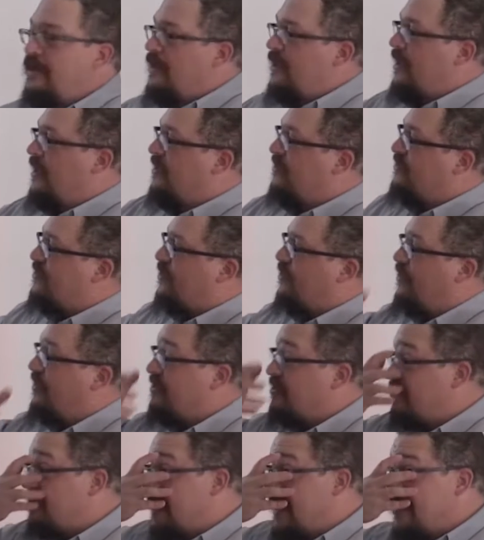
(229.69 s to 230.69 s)
And so
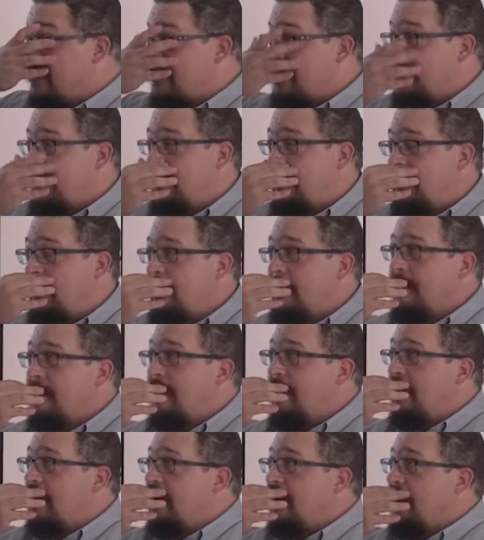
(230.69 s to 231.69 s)
this is actually
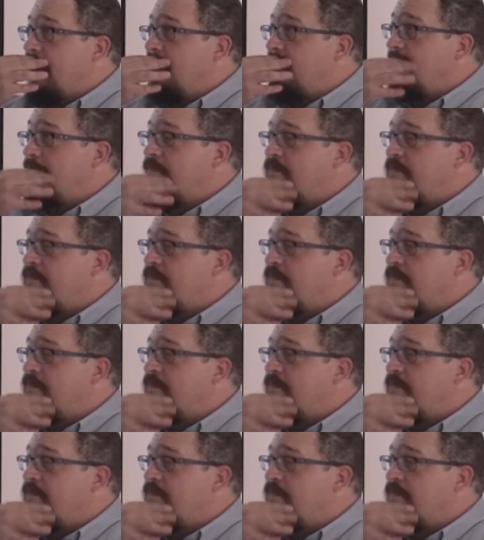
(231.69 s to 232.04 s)
a